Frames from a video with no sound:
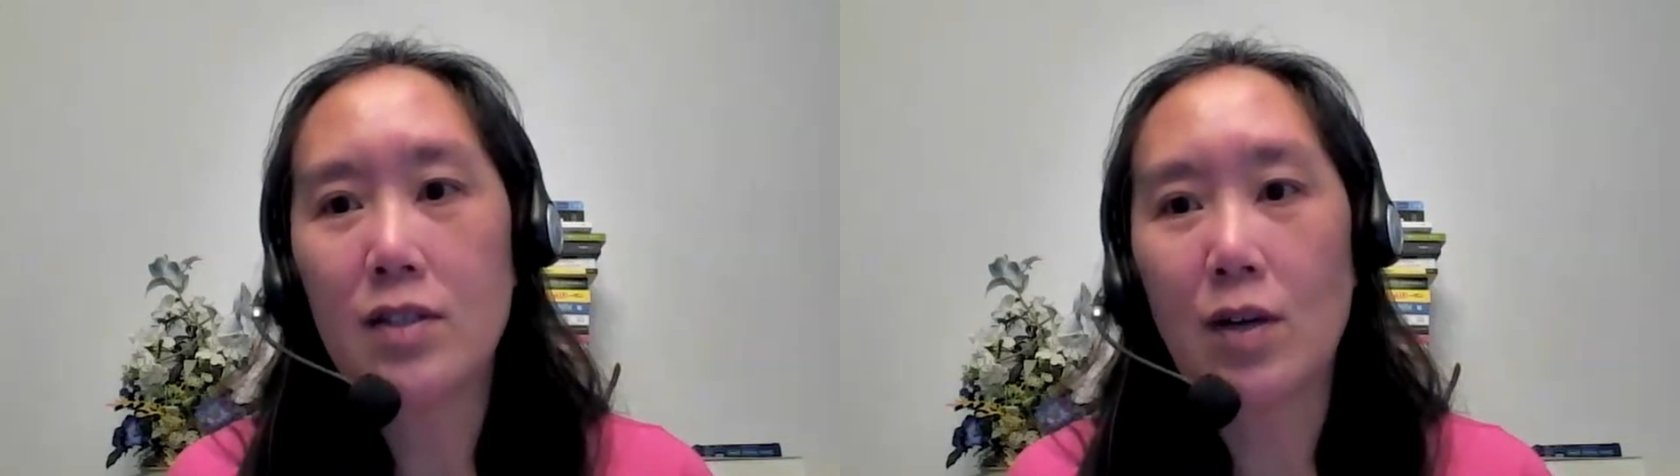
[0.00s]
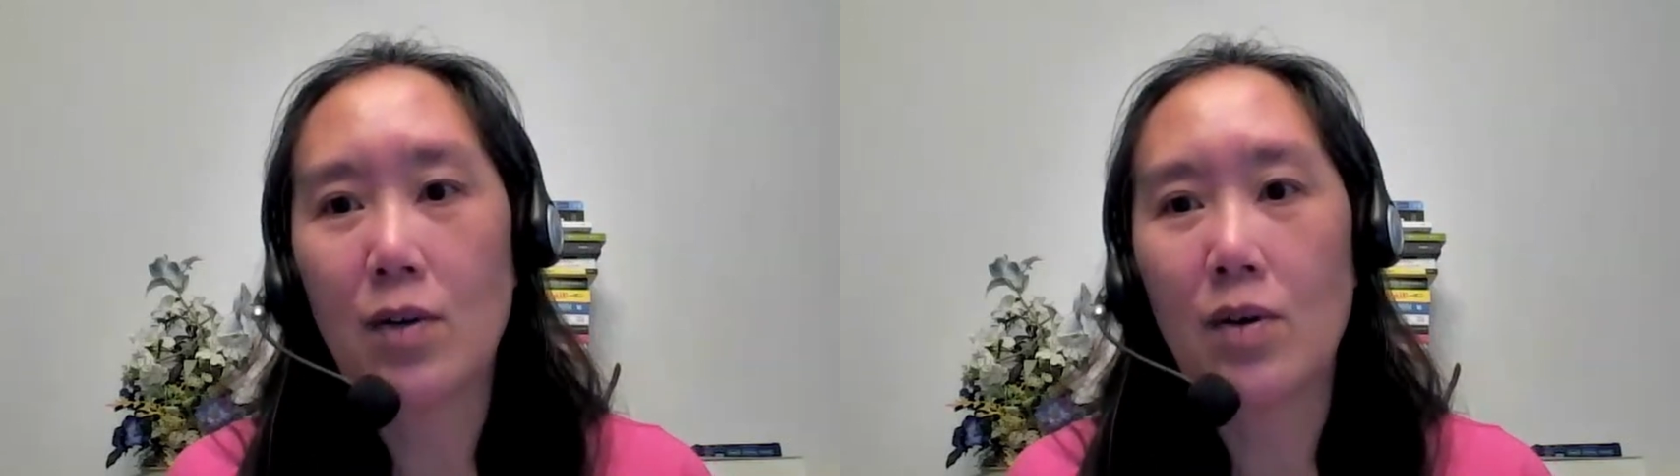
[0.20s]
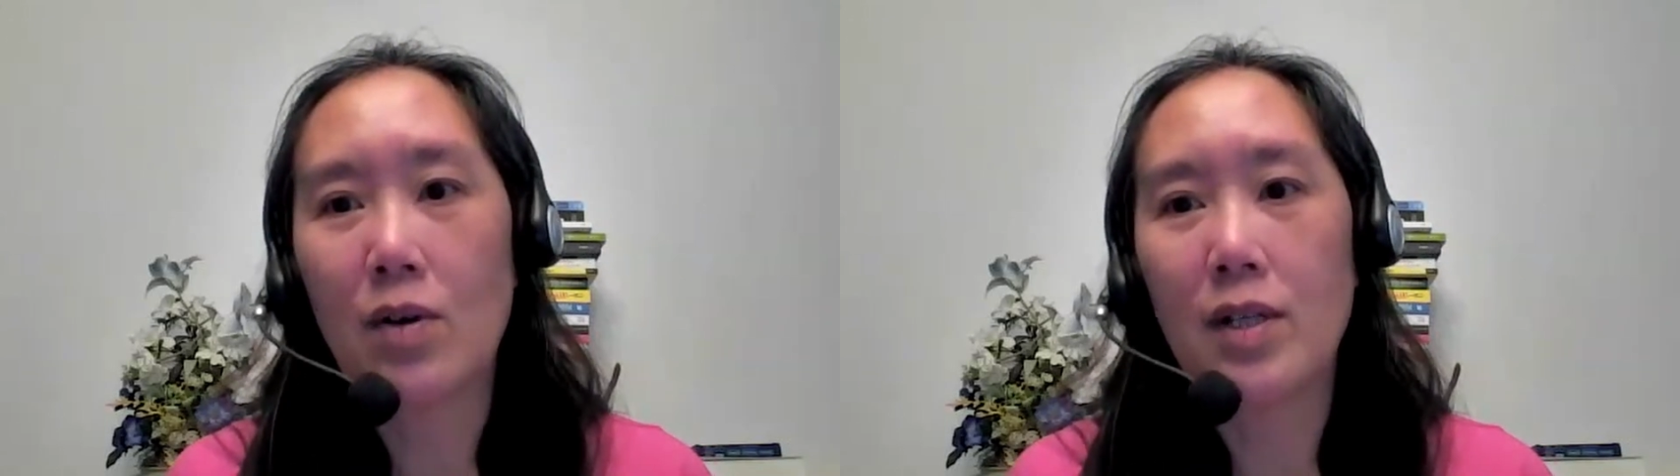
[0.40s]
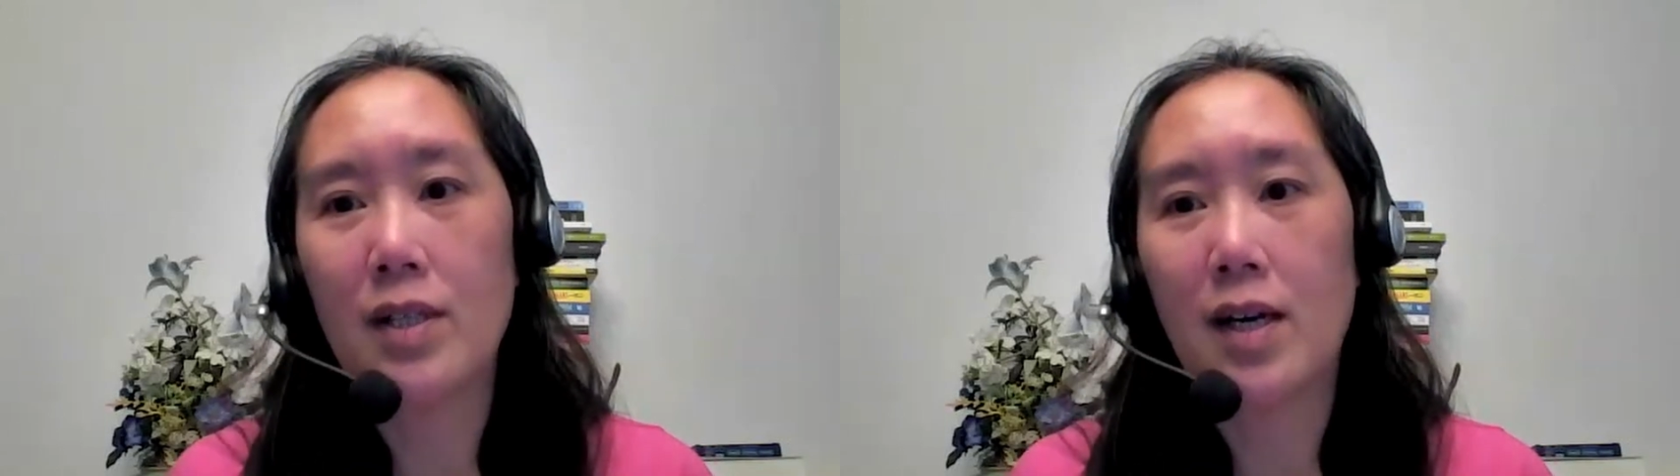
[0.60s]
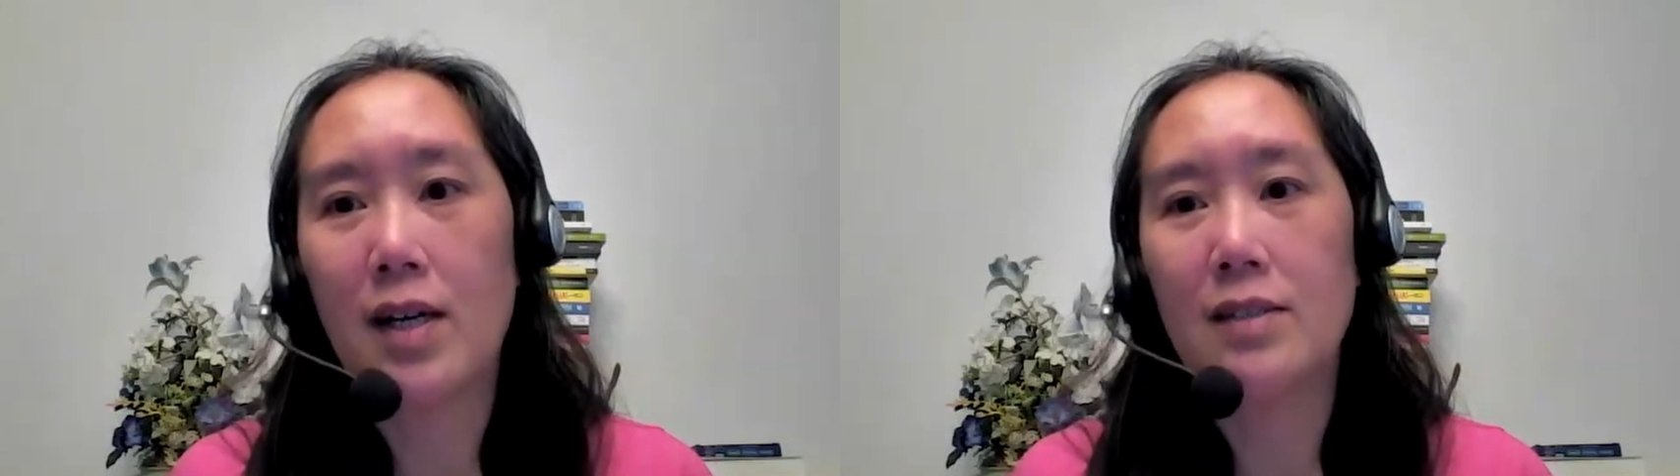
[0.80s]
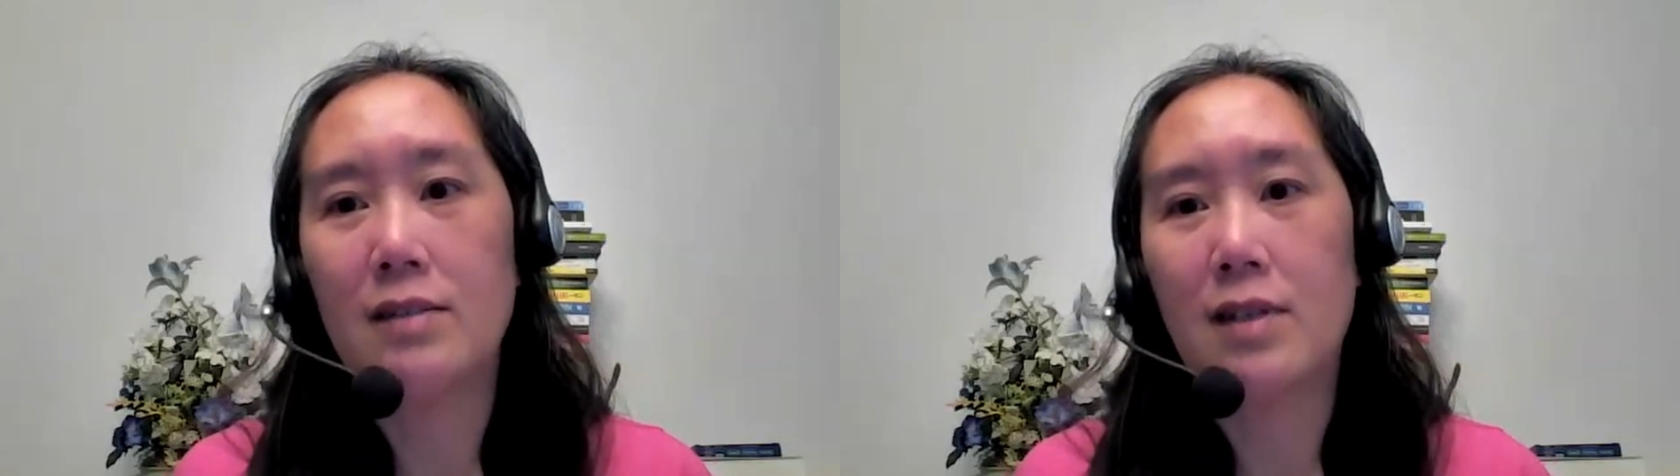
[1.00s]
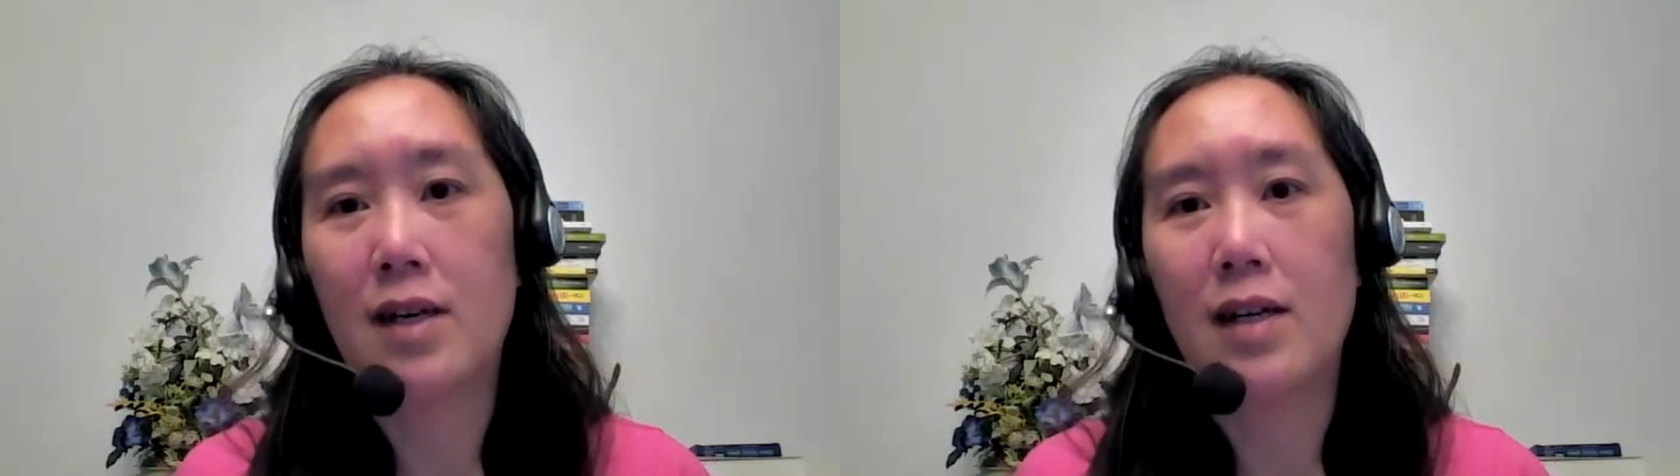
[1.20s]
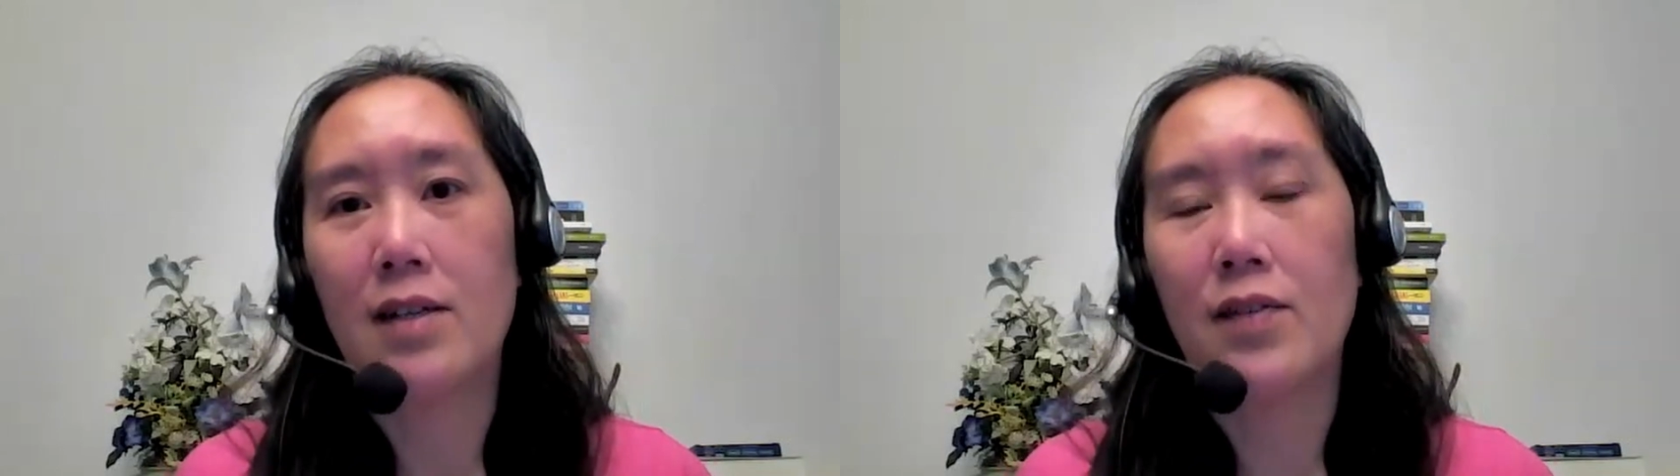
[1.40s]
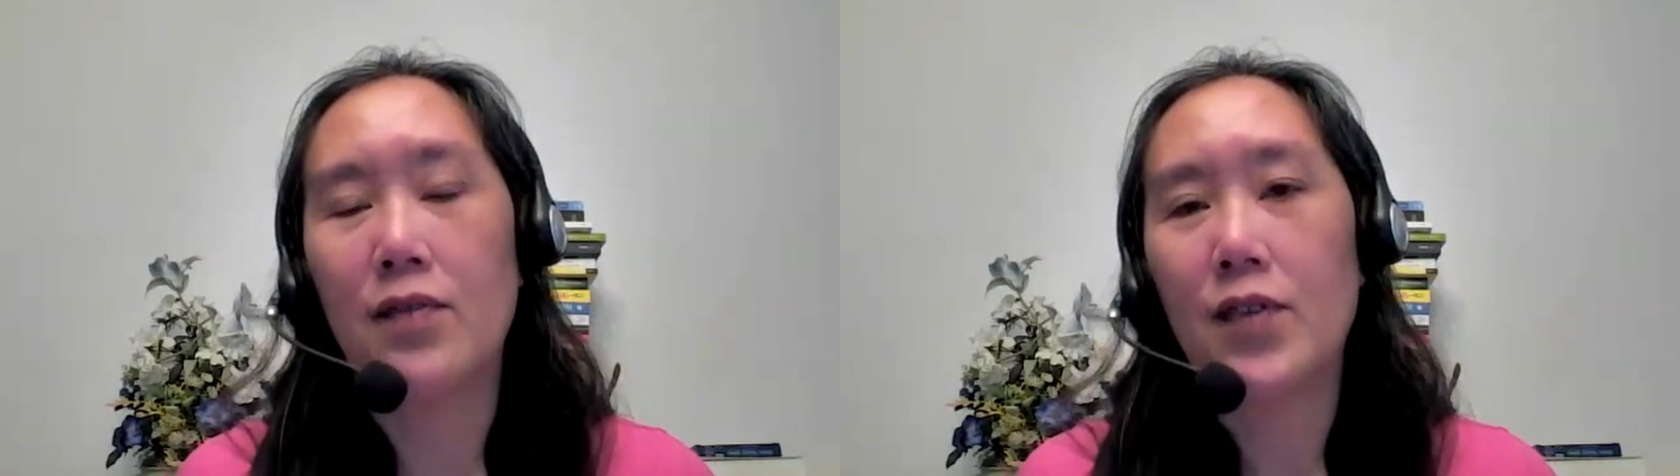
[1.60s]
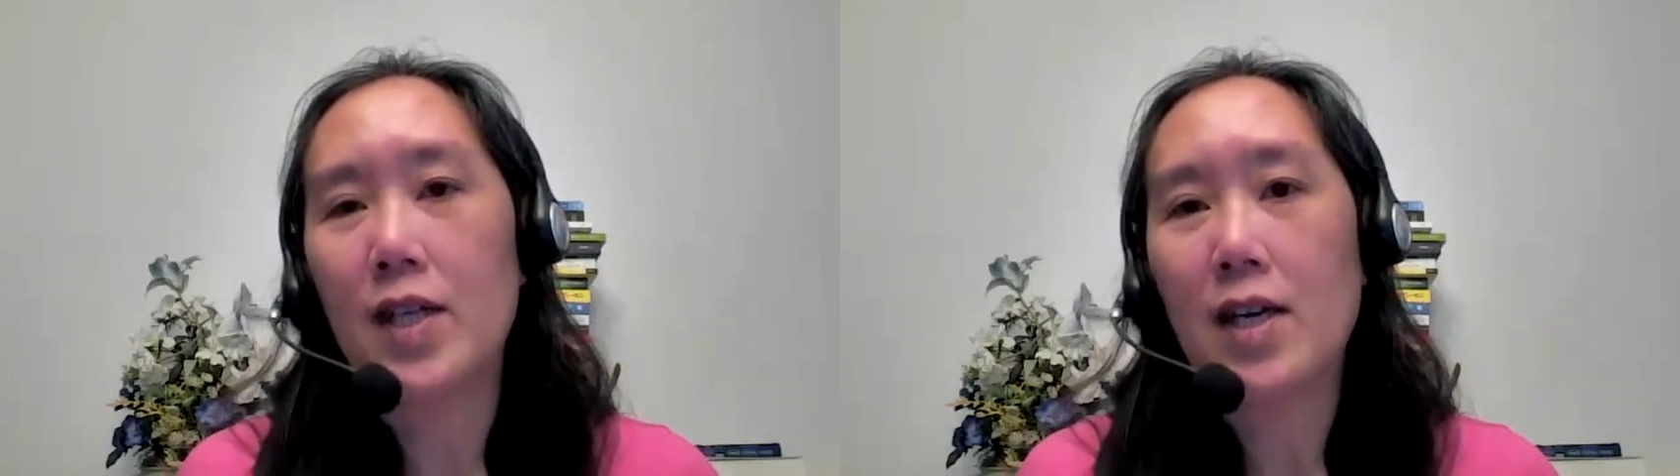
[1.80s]
or not a lot
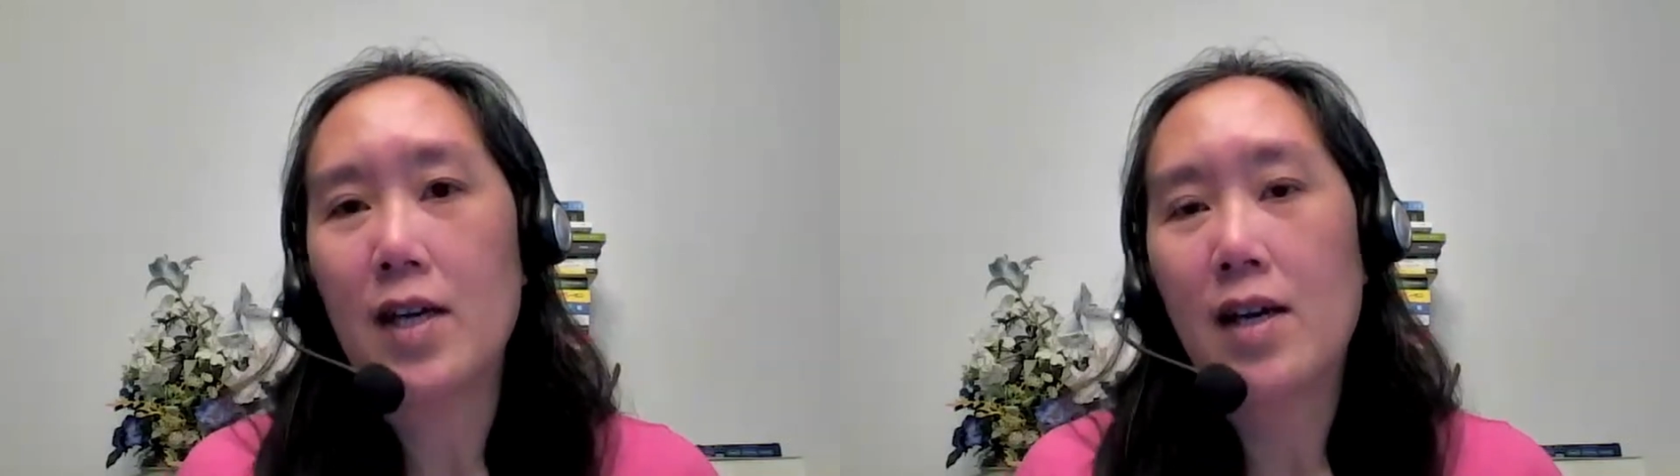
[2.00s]
of